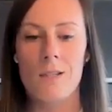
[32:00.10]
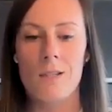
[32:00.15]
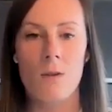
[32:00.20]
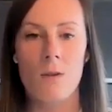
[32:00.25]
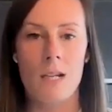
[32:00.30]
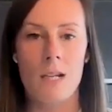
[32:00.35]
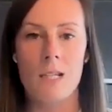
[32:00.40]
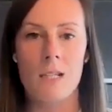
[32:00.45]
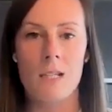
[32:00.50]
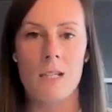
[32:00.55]

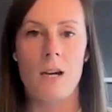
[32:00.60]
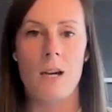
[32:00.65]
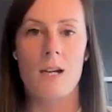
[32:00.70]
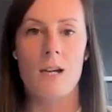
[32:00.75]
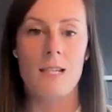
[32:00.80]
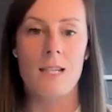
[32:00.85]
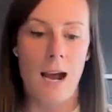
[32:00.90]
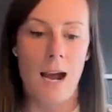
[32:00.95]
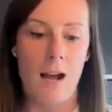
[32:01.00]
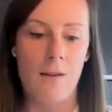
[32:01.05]
some
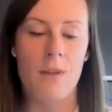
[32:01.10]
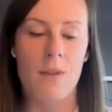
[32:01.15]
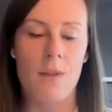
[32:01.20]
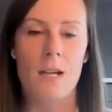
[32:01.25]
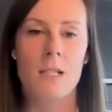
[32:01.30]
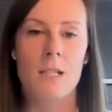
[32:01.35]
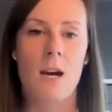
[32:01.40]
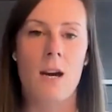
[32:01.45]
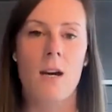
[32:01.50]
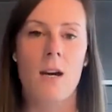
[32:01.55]
exercise at
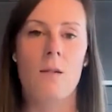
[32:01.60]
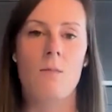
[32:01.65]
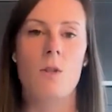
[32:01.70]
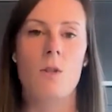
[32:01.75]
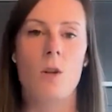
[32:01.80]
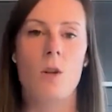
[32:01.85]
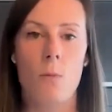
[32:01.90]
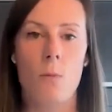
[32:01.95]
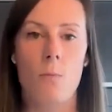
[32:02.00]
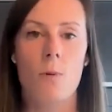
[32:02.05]
that time,
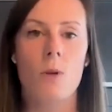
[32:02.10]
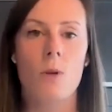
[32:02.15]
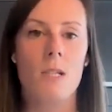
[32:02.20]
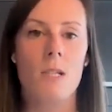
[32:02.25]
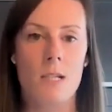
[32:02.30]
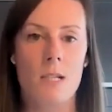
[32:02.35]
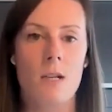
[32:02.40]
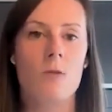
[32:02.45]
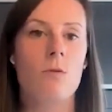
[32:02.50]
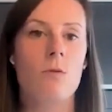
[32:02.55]
so your
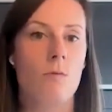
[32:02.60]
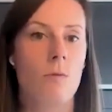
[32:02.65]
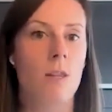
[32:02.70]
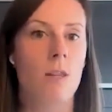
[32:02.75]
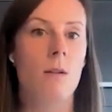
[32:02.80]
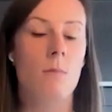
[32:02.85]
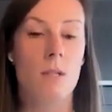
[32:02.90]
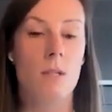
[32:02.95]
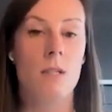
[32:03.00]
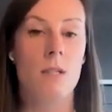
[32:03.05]
body's natural
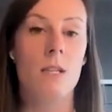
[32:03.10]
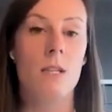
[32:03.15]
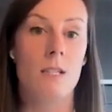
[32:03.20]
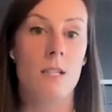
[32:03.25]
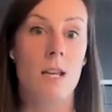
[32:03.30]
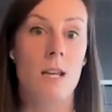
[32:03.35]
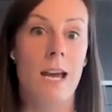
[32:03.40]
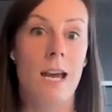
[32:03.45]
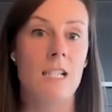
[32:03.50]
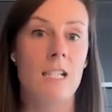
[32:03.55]
rhythm
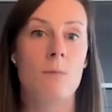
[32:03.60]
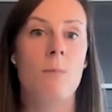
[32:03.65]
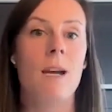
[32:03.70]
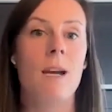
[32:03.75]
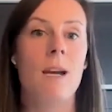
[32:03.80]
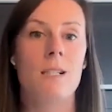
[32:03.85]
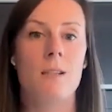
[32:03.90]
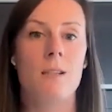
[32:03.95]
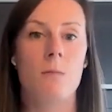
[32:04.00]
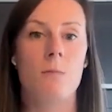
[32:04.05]
is
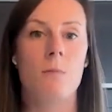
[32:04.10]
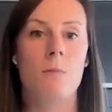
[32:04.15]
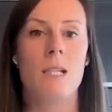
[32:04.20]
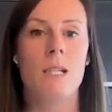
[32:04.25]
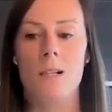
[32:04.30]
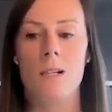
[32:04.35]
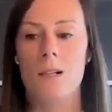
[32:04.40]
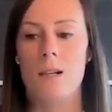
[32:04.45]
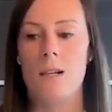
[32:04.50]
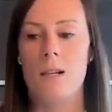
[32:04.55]
expectant,
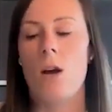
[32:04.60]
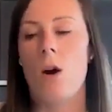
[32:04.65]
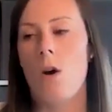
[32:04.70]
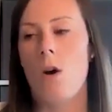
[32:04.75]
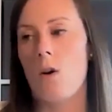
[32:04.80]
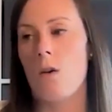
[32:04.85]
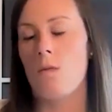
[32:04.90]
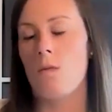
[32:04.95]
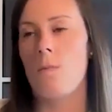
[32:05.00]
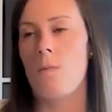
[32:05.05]
basically,
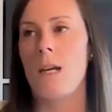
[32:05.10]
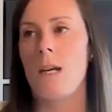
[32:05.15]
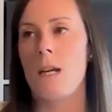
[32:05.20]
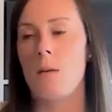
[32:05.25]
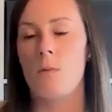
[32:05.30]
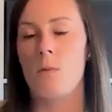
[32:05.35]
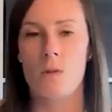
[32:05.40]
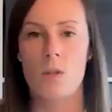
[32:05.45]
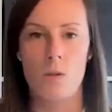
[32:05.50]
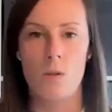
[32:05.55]
of being
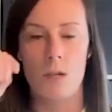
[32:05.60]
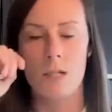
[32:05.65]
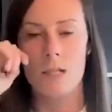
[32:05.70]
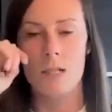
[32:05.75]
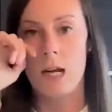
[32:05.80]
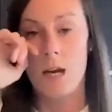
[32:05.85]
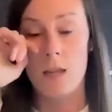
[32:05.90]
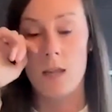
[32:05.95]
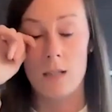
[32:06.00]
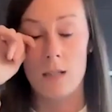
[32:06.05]
able to
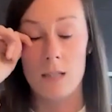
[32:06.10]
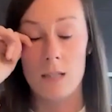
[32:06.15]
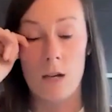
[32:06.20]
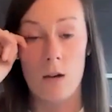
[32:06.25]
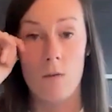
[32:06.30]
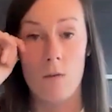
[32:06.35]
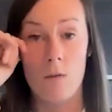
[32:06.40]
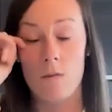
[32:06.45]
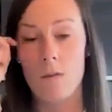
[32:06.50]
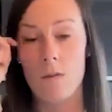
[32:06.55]
exert
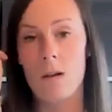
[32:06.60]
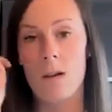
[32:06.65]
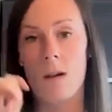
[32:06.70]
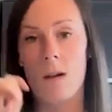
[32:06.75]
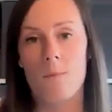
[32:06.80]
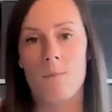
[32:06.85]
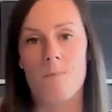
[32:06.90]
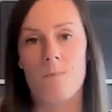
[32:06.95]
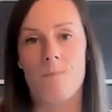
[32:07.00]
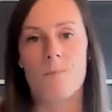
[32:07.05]
itself
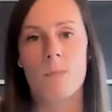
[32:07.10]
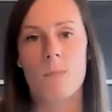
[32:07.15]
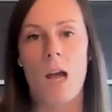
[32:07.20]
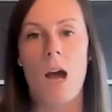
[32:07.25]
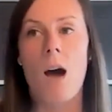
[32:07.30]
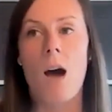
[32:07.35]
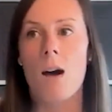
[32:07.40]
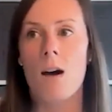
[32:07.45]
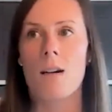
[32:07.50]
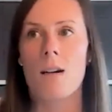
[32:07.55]

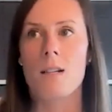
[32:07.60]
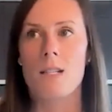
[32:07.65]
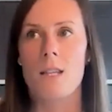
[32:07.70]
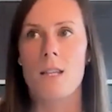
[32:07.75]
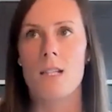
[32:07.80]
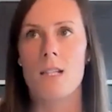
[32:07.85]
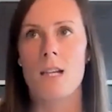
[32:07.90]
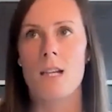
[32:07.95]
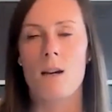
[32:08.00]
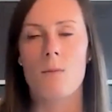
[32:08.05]
hard
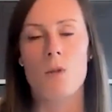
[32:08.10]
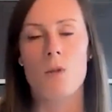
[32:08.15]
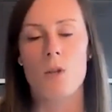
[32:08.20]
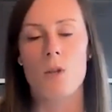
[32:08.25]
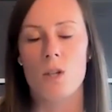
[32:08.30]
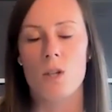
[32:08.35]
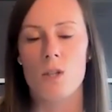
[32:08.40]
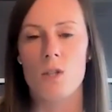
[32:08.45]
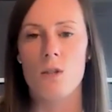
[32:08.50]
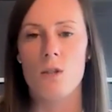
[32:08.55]
at the times you're
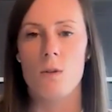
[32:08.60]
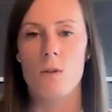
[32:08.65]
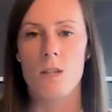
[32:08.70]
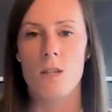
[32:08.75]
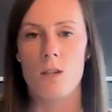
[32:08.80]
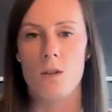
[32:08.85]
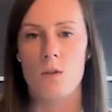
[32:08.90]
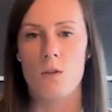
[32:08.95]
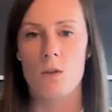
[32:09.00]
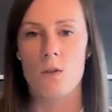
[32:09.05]
going to in
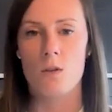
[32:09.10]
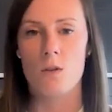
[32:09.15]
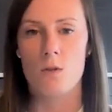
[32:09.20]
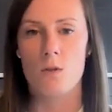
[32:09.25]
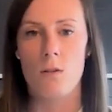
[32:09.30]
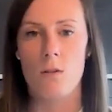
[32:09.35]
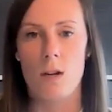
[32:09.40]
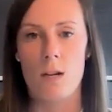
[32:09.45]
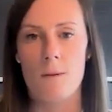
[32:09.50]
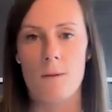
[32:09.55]
the new
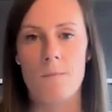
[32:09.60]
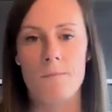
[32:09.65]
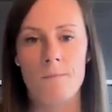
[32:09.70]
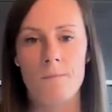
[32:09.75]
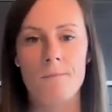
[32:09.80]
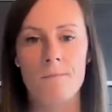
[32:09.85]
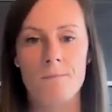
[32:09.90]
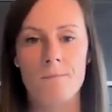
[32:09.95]
country you're in.